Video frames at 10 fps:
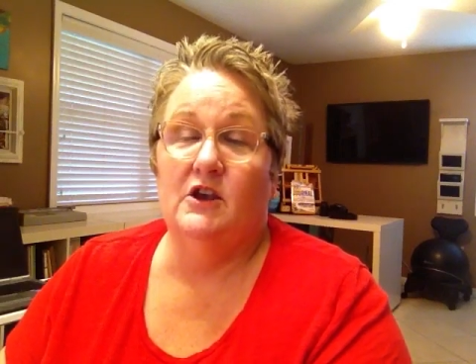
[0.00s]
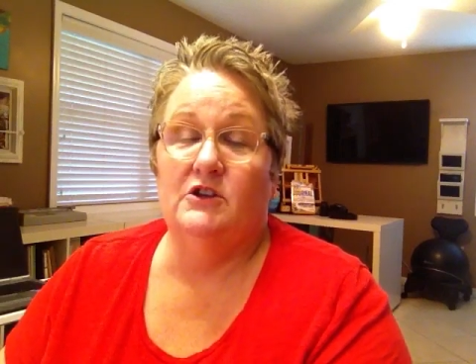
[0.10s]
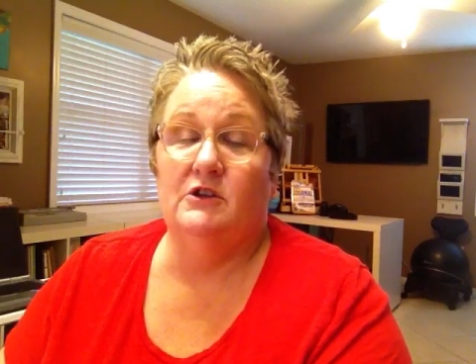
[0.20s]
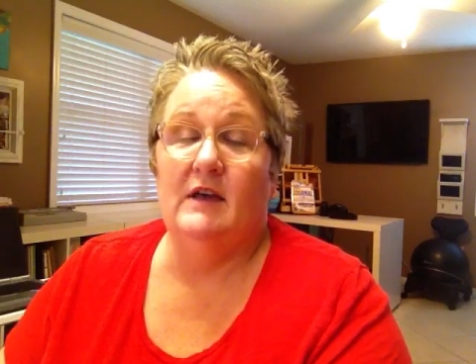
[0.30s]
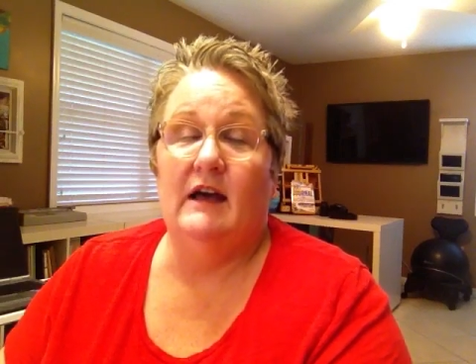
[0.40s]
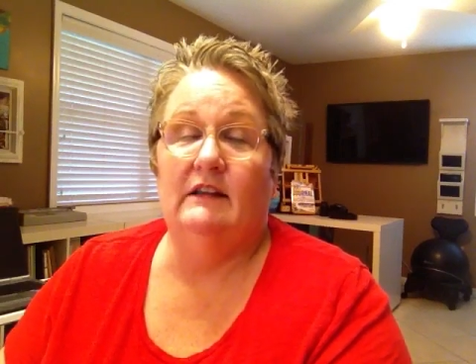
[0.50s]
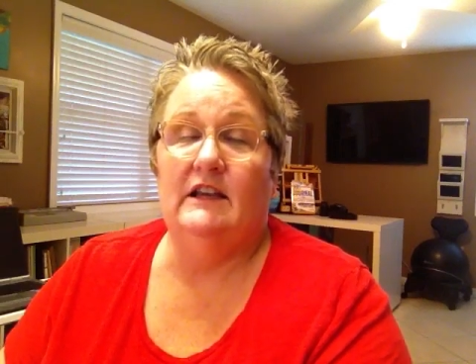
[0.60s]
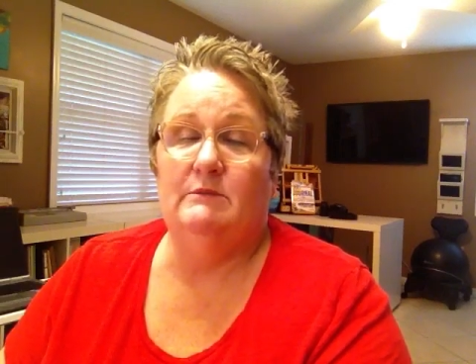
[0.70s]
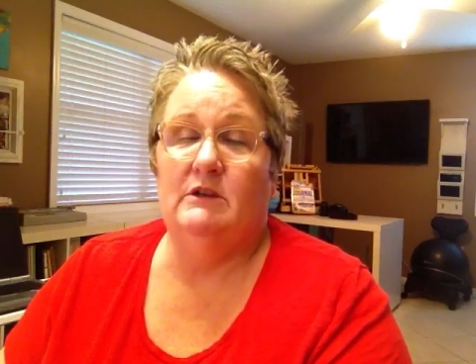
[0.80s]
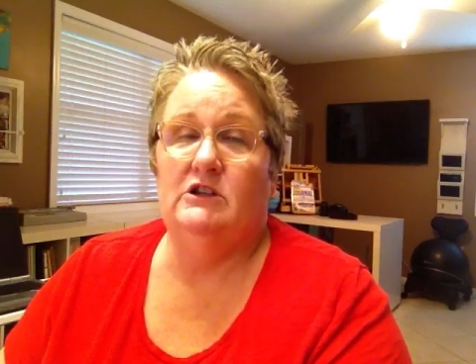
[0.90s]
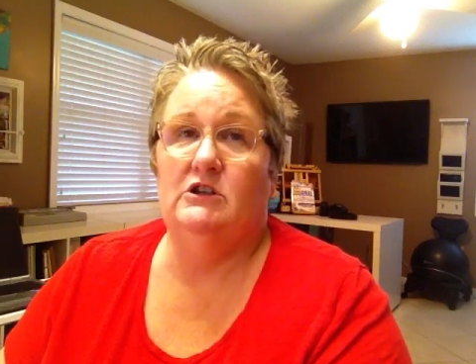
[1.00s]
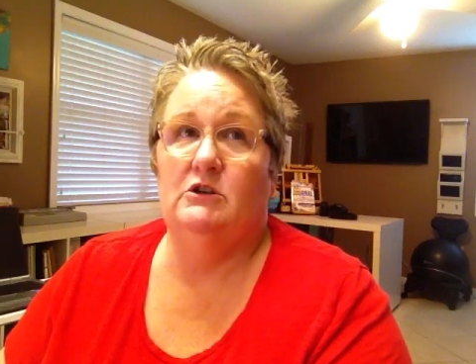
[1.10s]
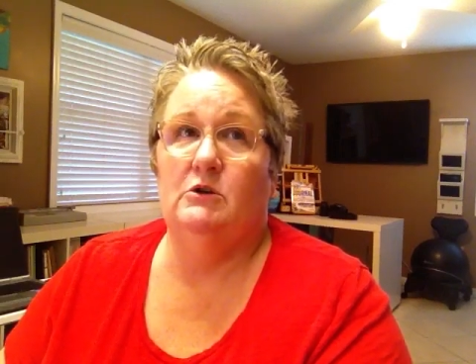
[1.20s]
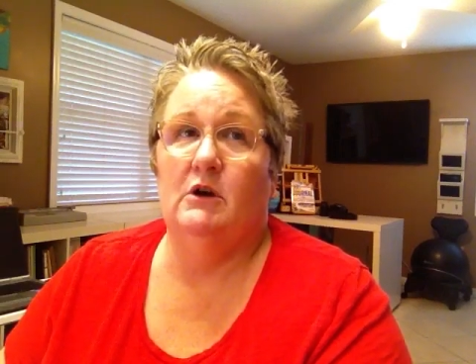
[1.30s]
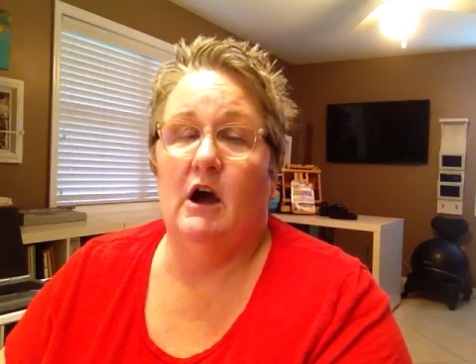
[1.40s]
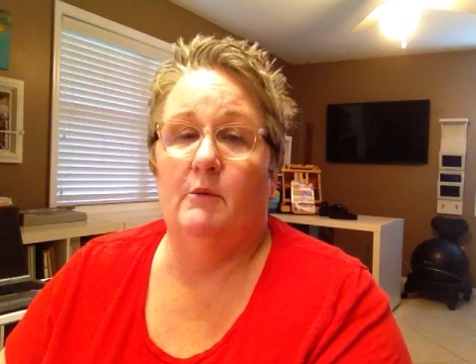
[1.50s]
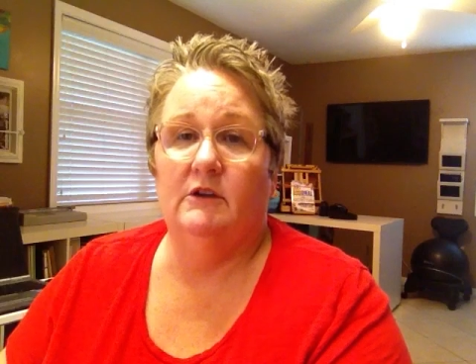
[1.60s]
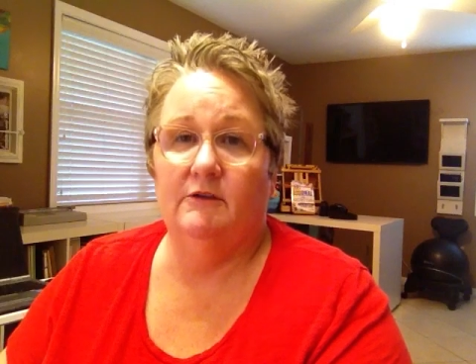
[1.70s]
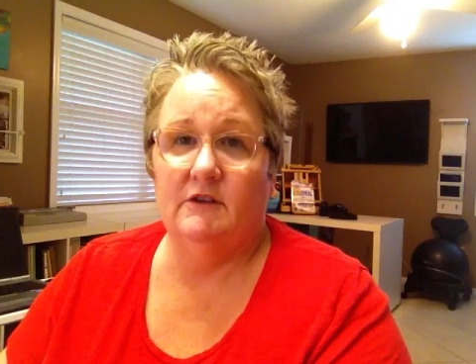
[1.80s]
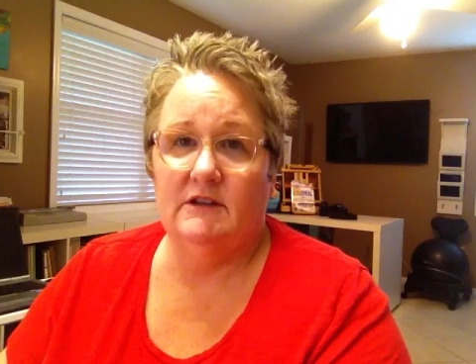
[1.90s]
So that leads me to a couple
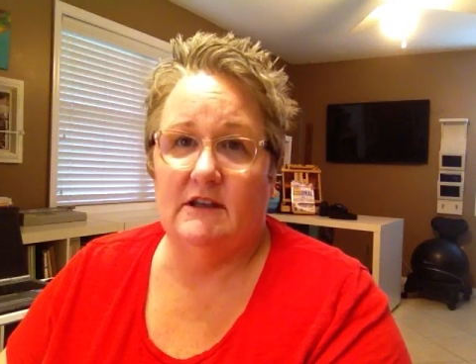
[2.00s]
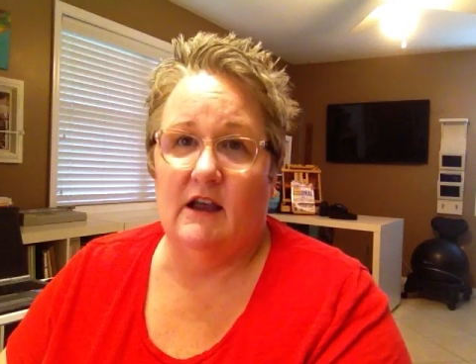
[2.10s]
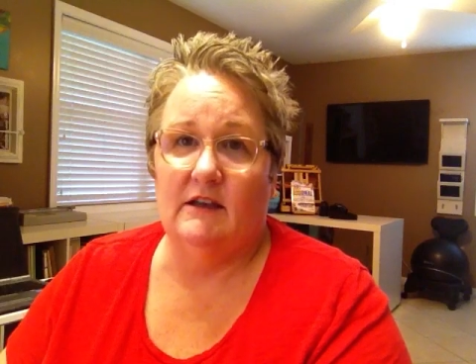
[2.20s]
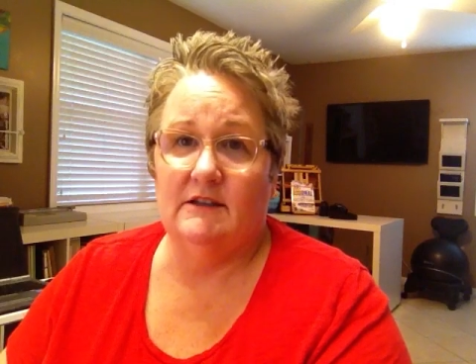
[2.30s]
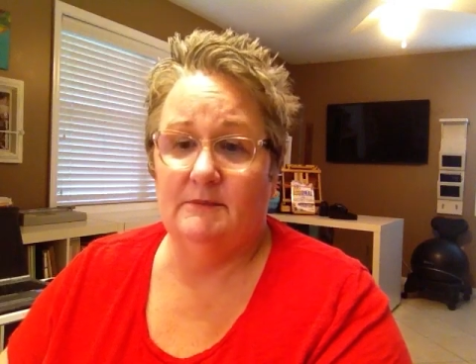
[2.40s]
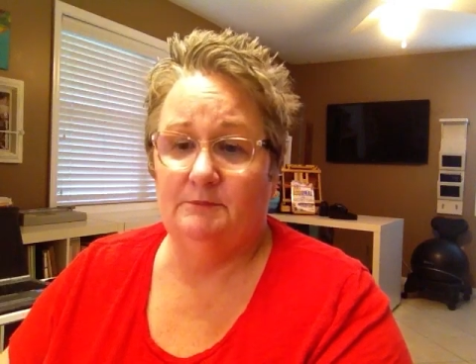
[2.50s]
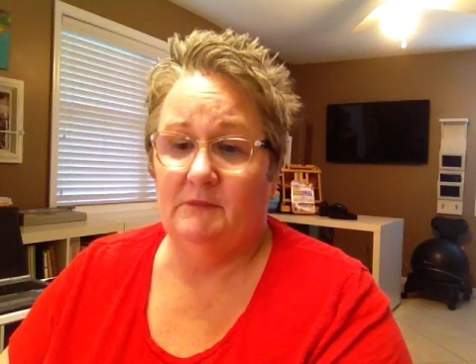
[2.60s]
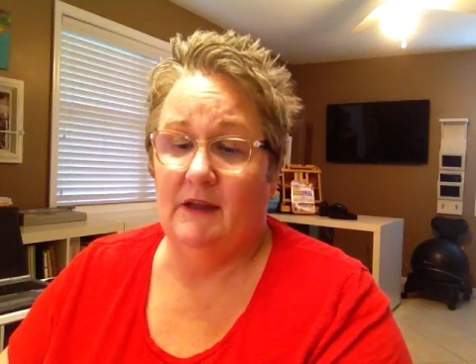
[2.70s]
different sites.